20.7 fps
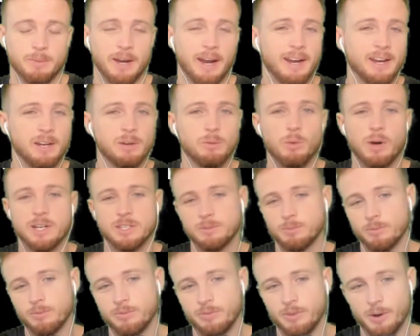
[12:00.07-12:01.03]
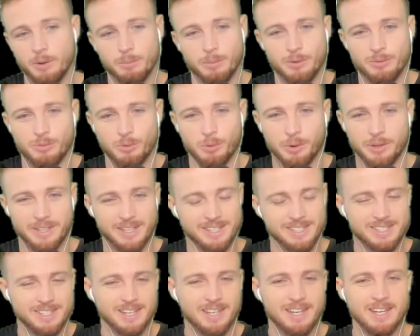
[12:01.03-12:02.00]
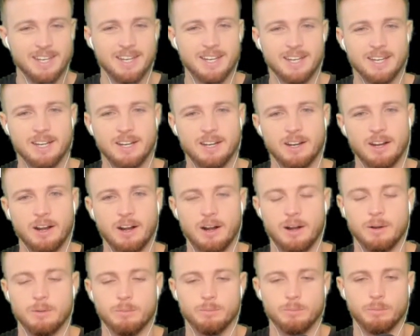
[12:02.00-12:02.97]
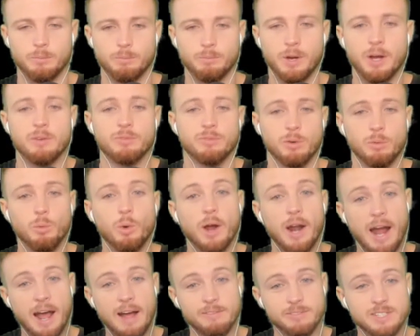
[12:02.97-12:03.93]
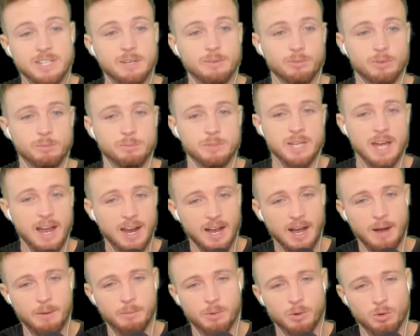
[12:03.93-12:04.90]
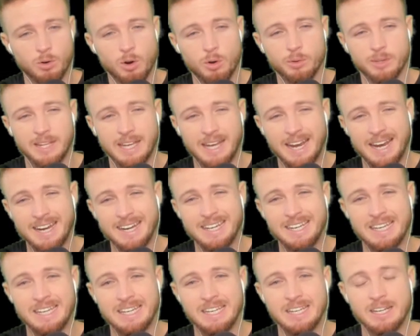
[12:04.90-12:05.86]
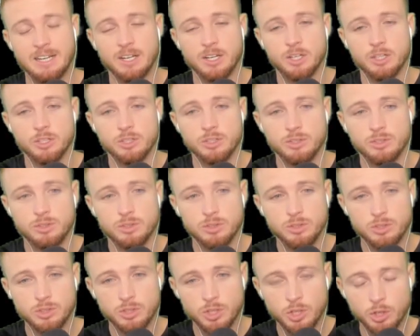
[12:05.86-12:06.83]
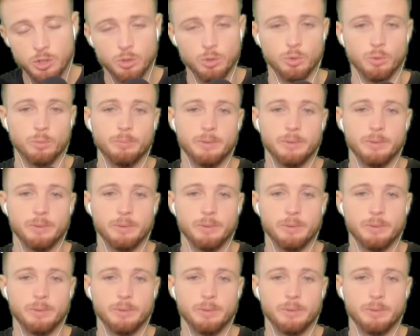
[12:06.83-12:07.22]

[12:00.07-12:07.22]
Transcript: I didn't watch film before this. But from what I've seen from Zach, I'm going to roll with the 82.